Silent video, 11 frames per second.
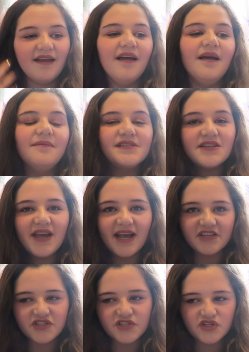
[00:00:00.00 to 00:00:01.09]
So yeah,
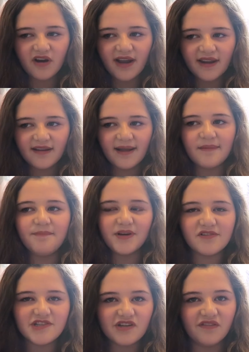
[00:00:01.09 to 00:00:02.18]
just try and like
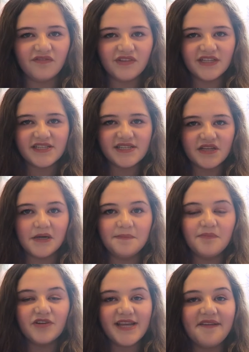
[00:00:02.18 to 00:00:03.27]
build your confidence
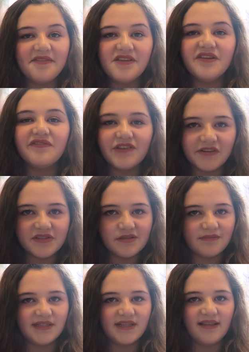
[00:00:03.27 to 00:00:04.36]
up, pretend that you've done
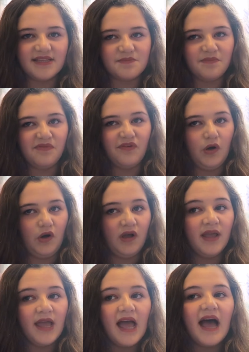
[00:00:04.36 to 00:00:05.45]
something like this before,
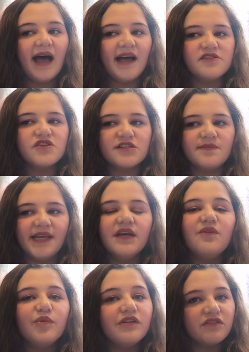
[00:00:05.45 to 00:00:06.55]
and trust me,
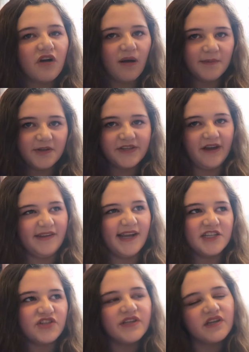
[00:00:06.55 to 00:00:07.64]
it will calm you down. It
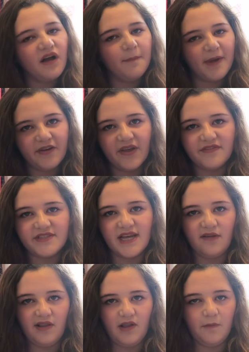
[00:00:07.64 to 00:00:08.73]
actually calmed my nerves
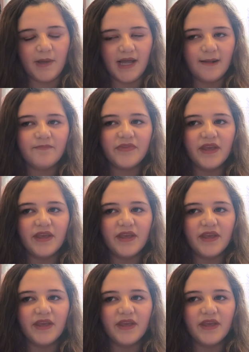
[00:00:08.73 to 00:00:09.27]
down a little bit.